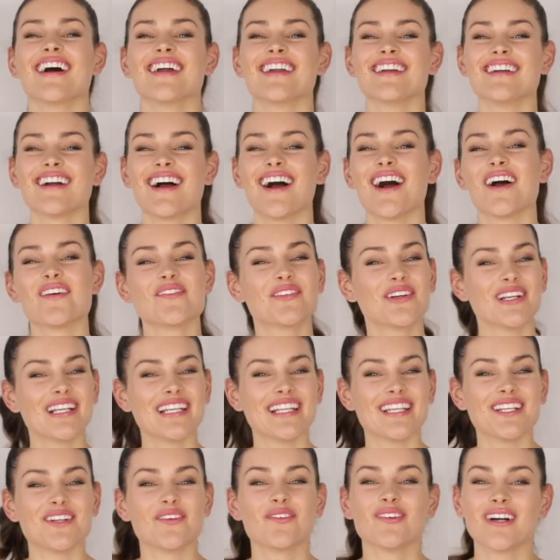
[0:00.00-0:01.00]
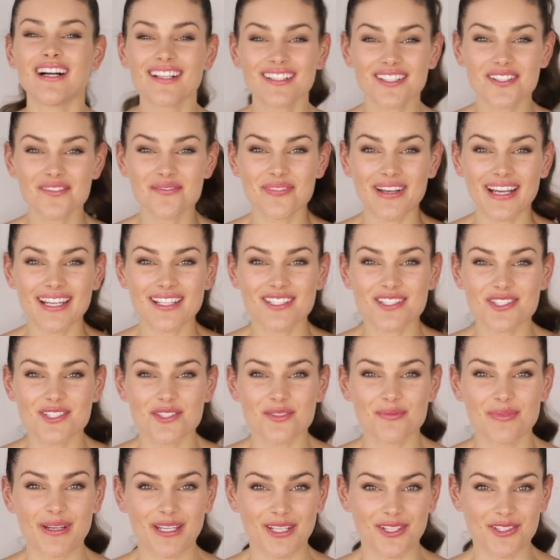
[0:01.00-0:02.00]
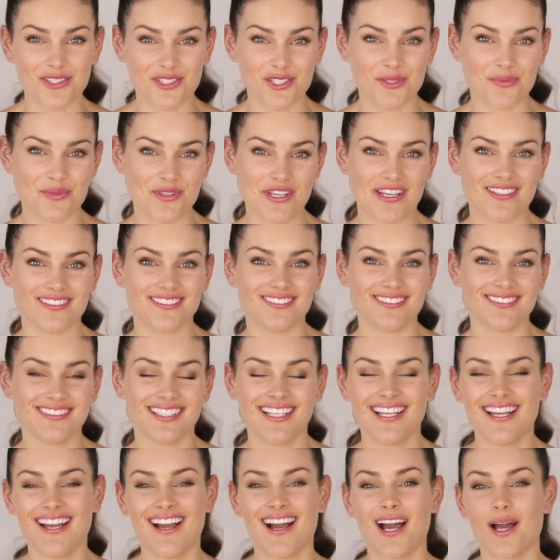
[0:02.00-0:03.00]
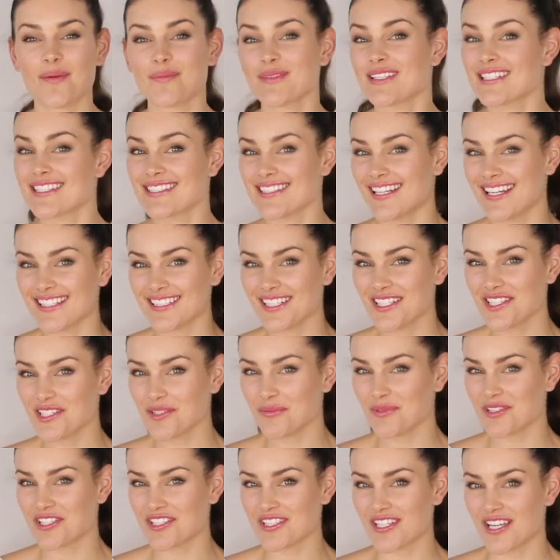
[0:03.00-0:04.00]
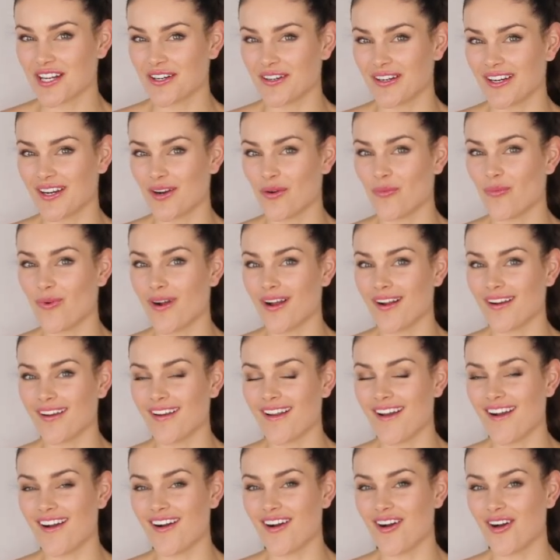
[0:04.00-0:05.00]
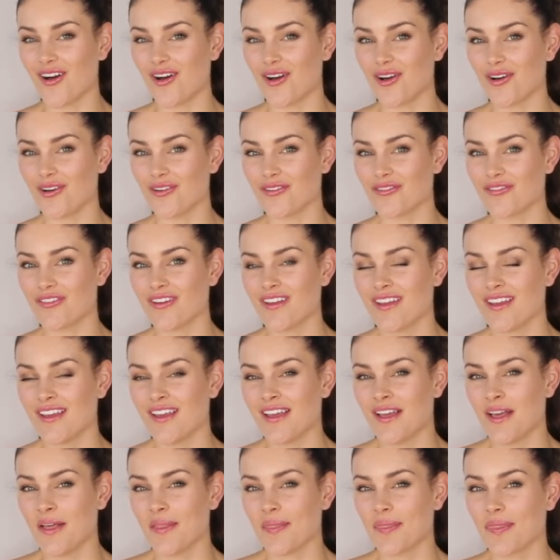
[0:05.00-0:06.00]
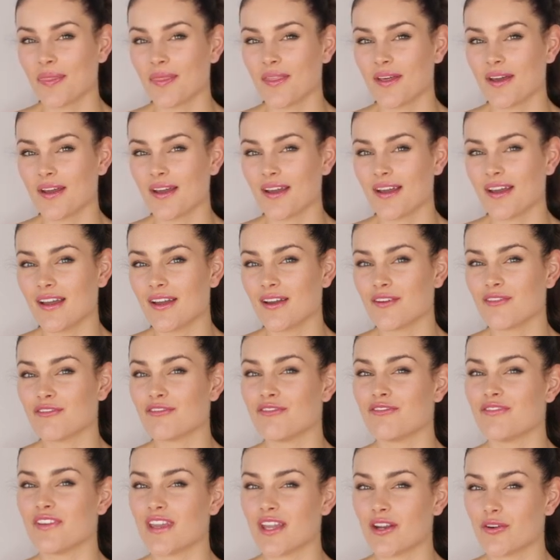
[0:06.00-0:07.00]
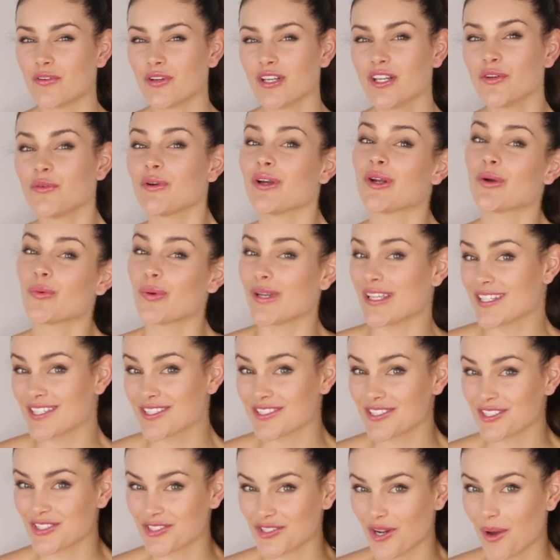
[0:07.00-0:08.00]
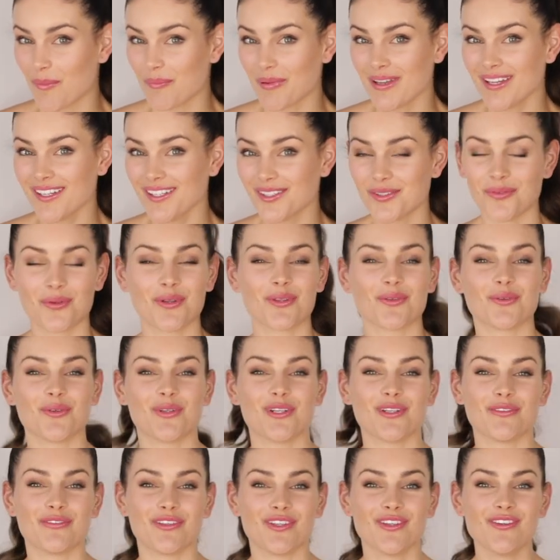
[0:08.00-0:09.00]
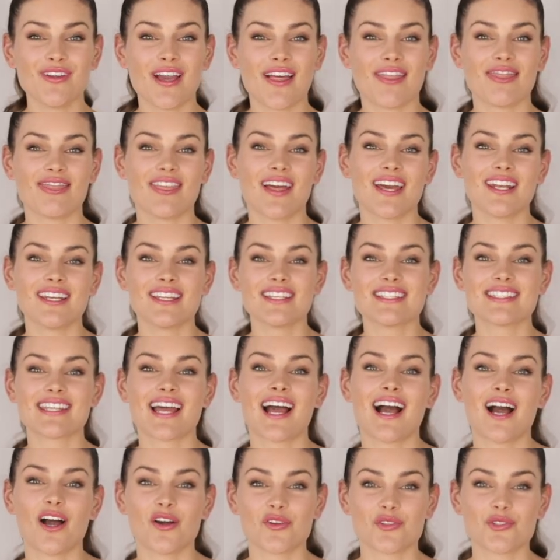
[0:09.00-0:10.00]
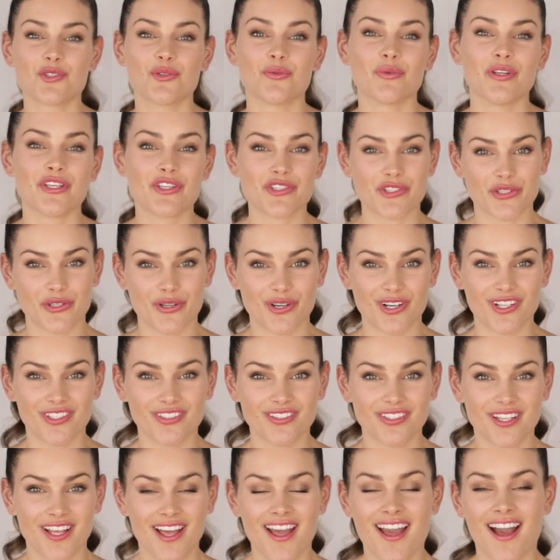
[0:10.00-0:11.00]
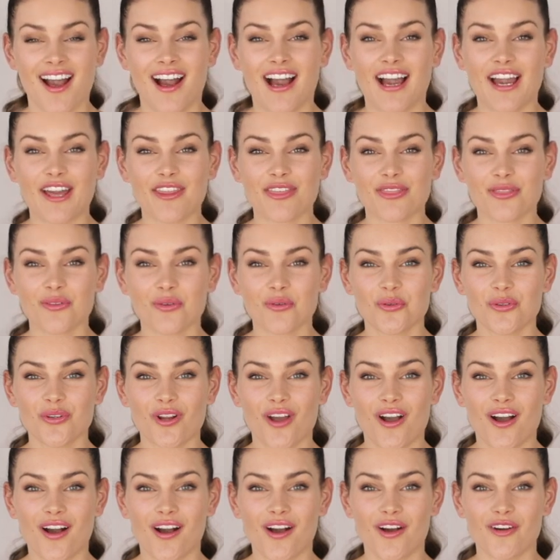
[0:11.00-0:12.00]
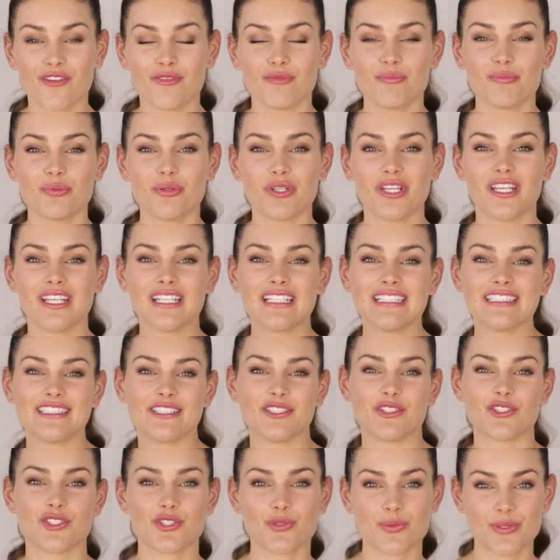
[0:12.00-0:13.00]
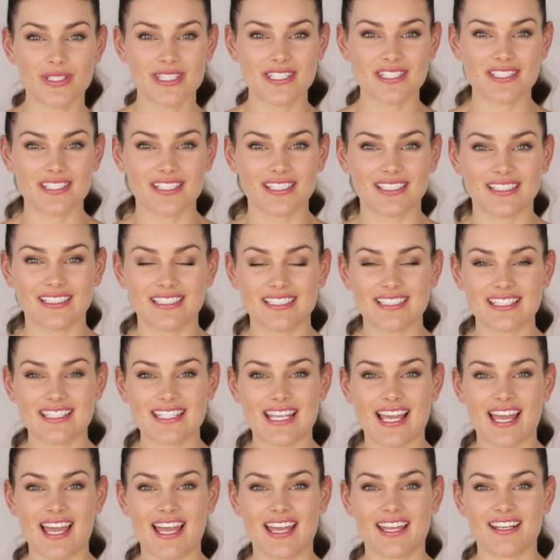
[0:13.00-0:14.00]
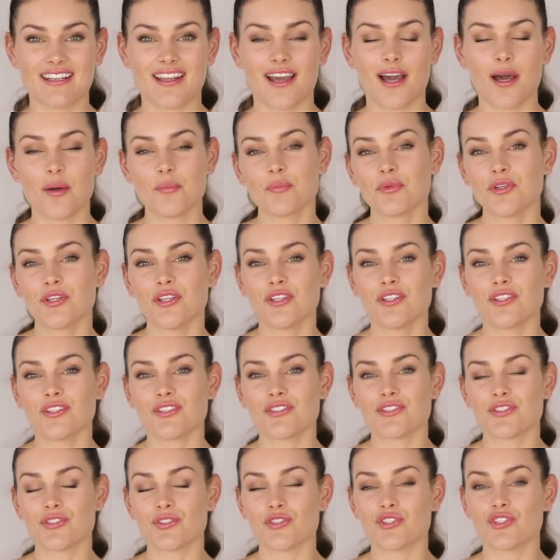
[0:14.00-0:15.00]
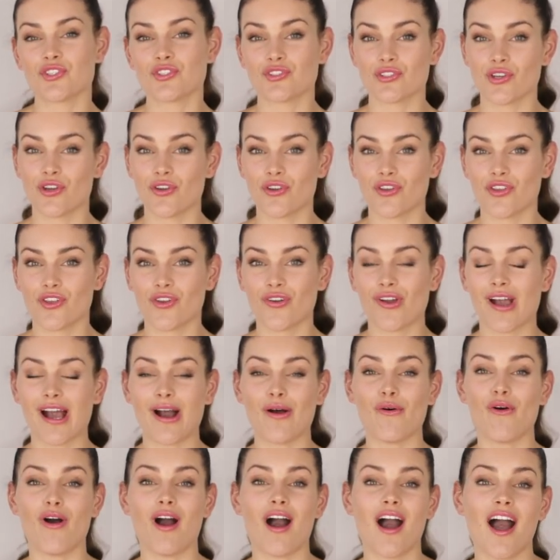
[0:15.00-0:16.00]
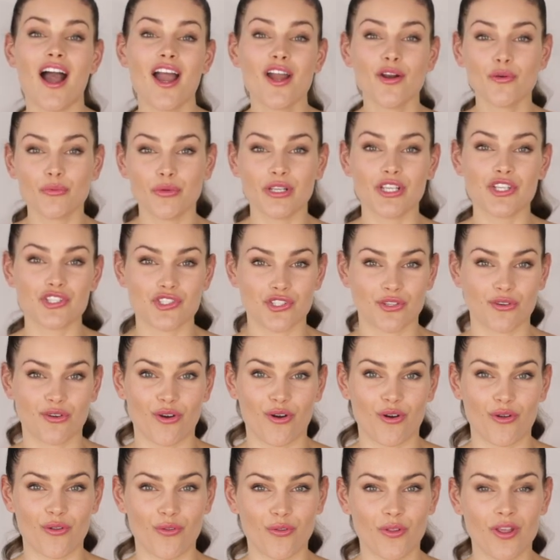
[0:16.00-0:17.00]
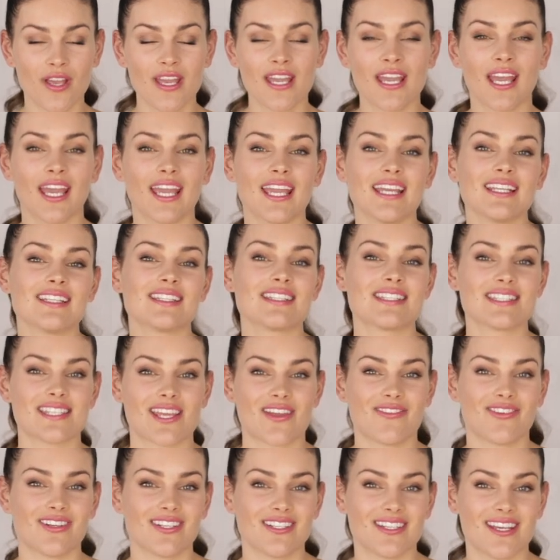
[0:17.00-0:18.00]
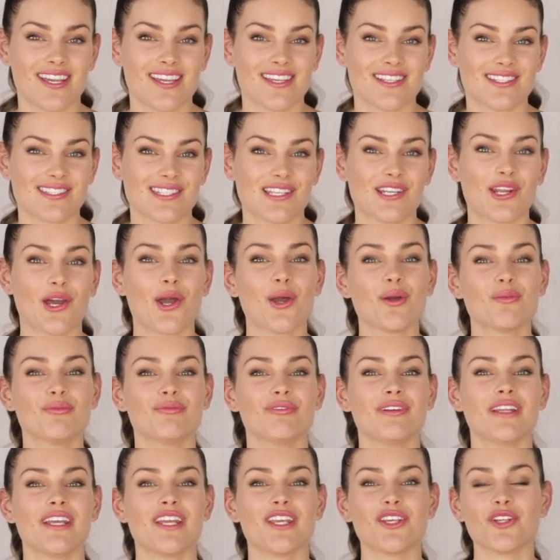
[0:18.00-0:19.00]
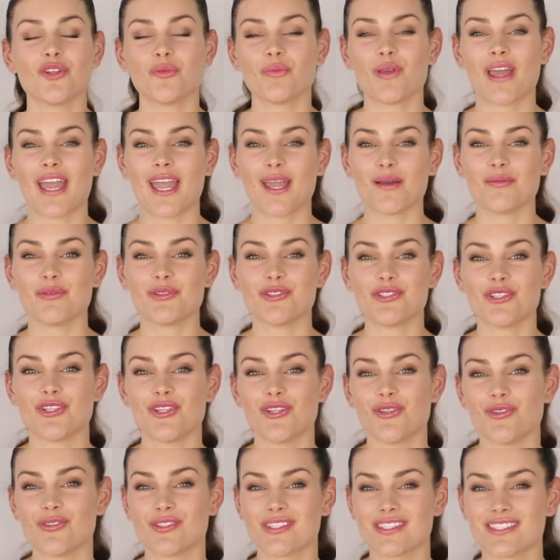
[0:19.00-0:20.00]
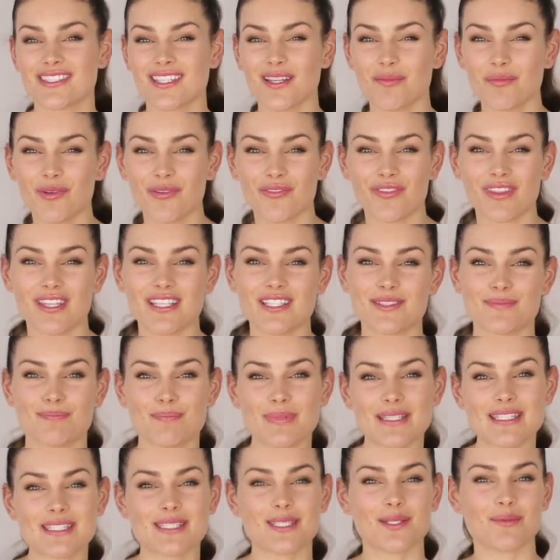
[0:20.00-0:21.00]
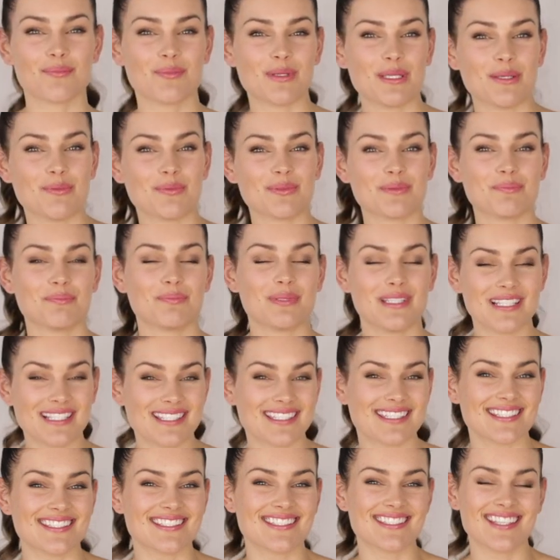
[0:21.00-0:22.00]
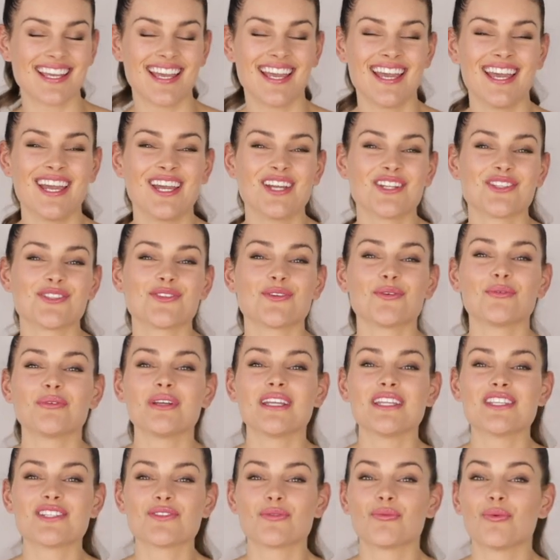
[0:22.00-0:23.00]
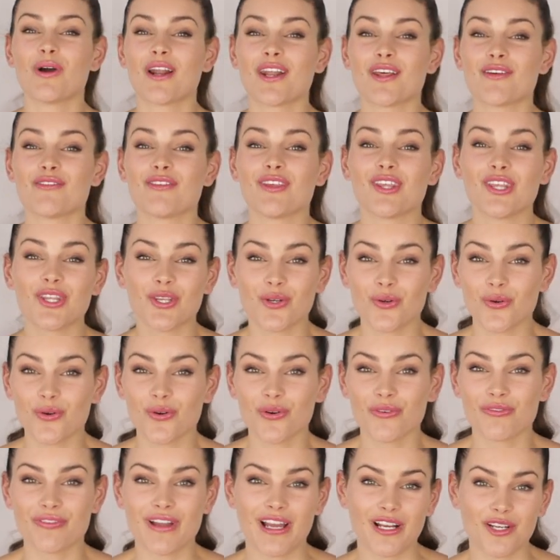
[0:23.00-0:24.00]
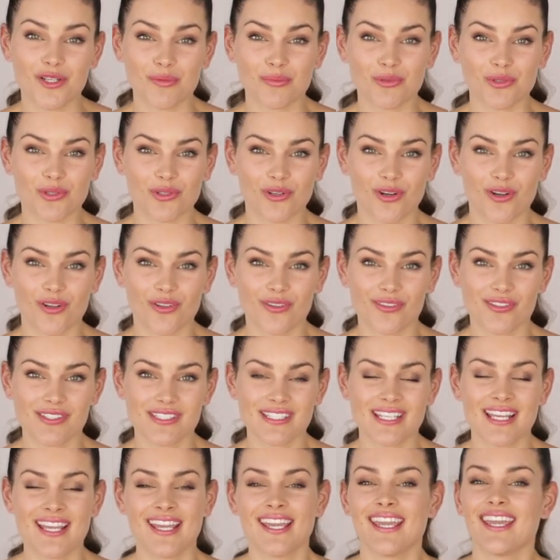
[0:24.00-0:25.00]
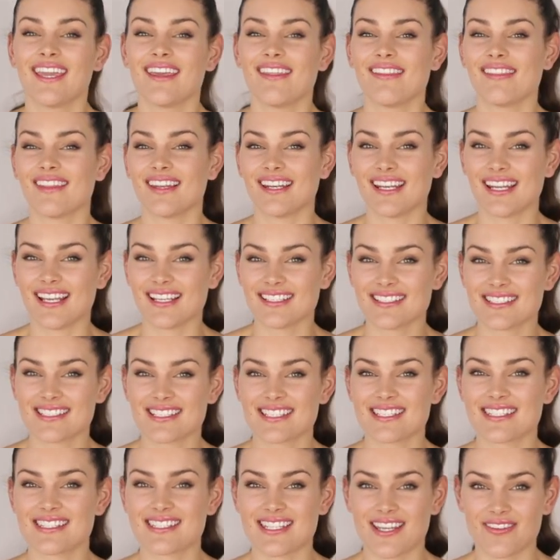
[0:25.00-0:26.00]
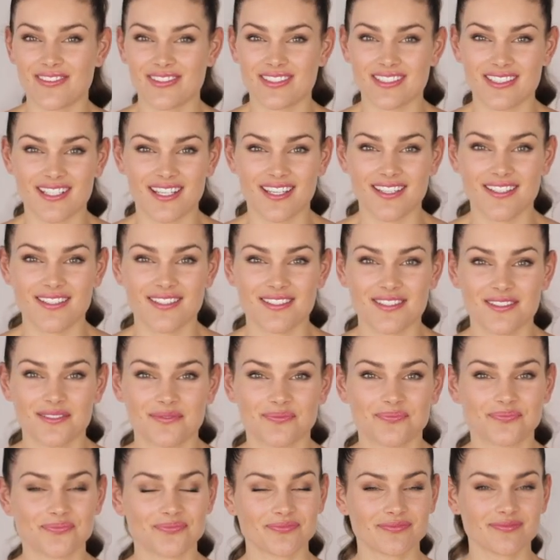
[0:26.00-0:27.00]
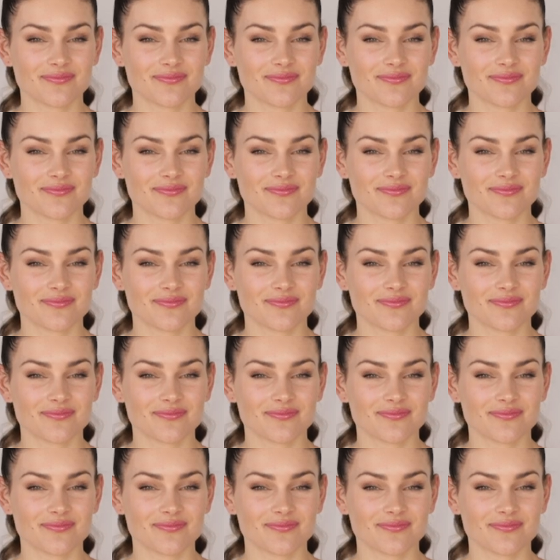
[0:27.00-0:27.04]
Hi, I'm Rolene. Welcome back to my YouTube channel. I'm excited to be sharing one of a very requested topic with all of you, and that is how to reach a goal. I thought of putting a little twist in it, and I'm going to show you how I reach a goal in seven days. And hopefully, you'll be able to use some of these bits and pieces to reach one of your valuable goals in the next seven days.